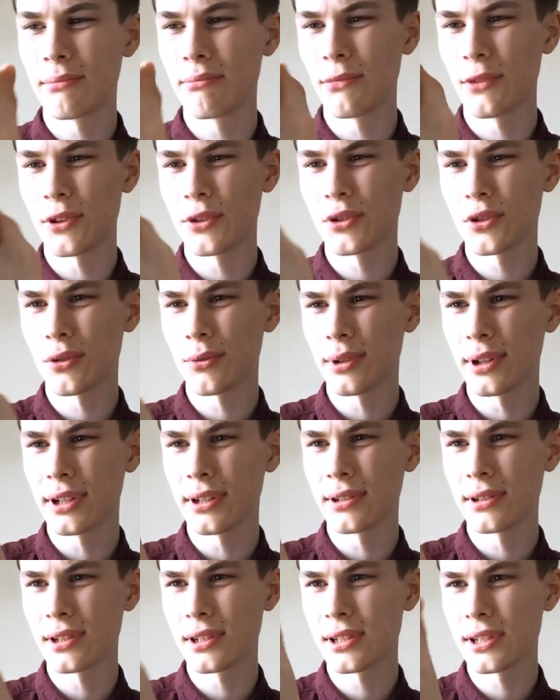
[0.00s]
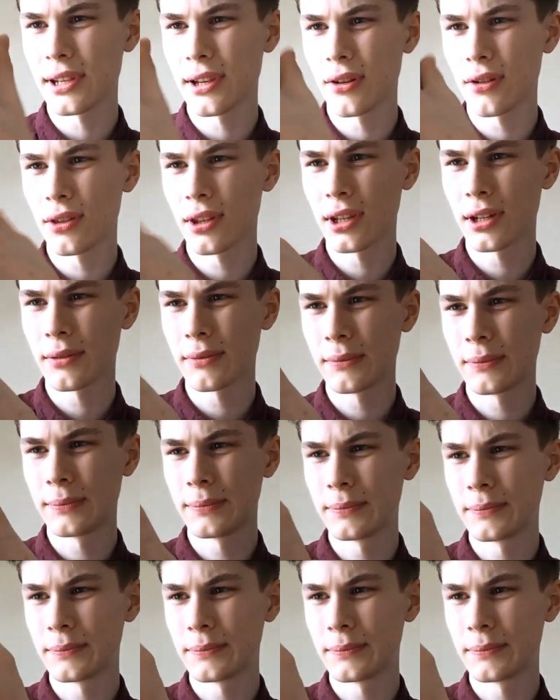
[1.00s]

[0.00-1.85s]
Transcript: I'm not sure what else to say about it.